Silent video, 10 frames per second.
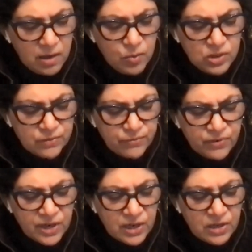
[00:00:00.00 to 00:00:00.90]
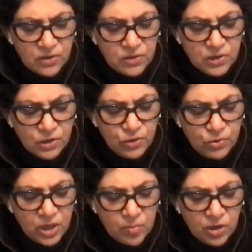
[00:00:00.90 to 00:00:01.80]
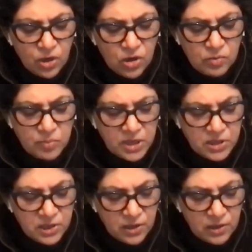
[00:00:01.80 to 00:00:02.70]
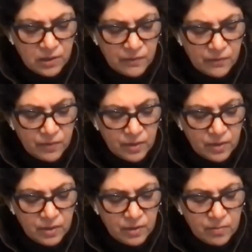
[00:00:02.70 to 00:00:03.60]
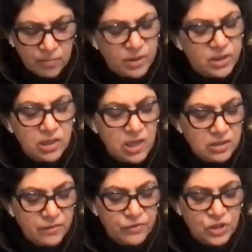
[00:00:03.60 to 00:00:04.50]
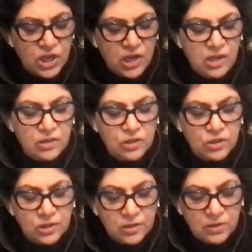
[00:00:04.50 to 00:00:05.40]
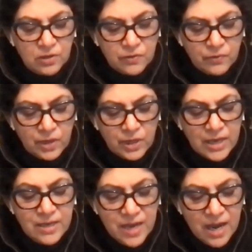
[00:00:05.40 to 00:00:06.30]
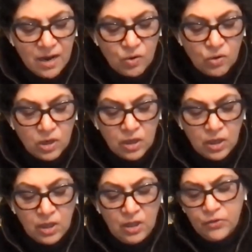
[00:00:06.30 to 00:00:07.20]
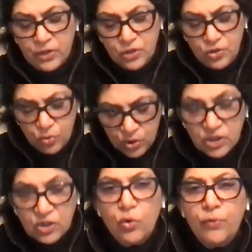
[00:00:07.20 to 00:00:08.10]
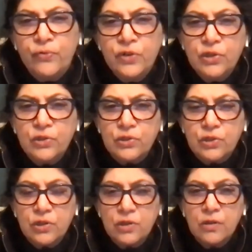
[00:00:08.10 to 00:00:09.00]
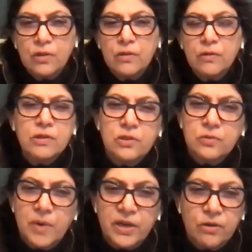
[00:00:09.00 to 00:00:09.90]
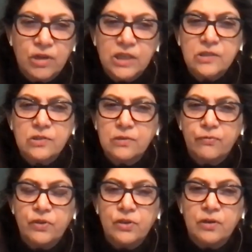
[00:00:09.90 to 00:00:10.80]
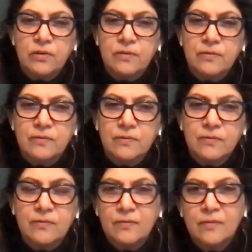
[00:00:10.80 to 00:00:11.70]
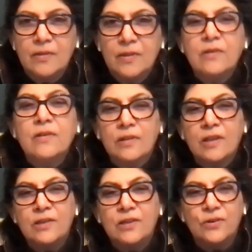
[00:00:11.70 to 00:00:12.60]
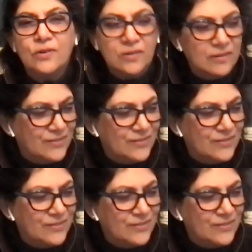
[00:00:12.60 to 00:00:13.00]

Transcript: I was fine until you came along, my dear. But things have changed. And now that you could go first, this is my greatest fear. Thank you.